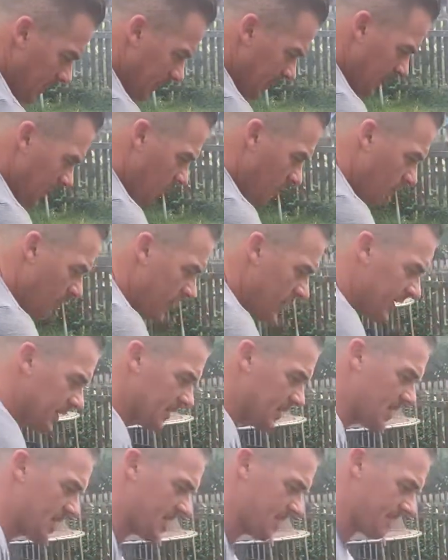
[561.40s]
eat that whole thing
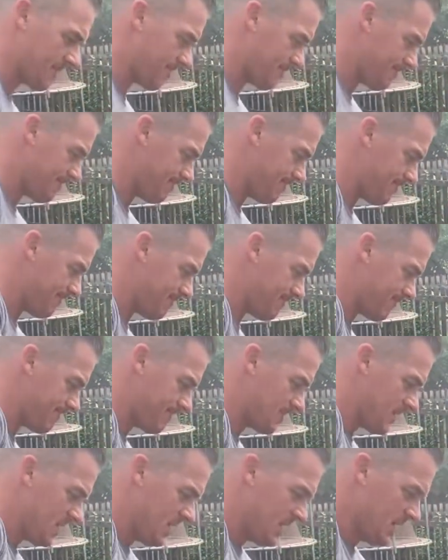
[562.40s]
tonight.
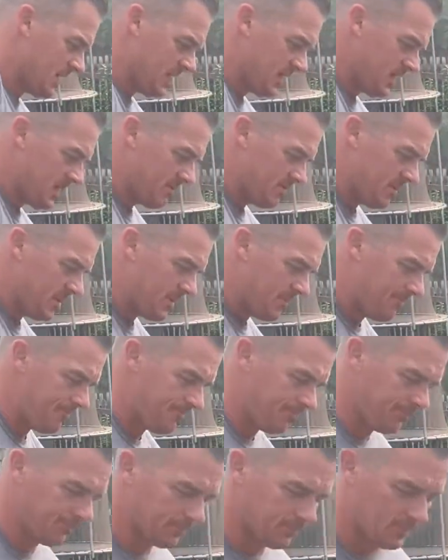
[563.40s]
But
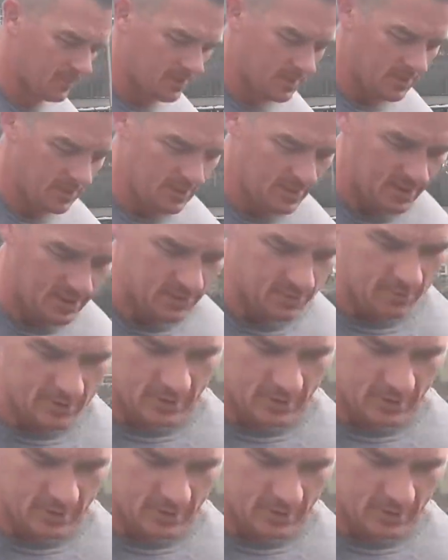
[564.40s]
that's what they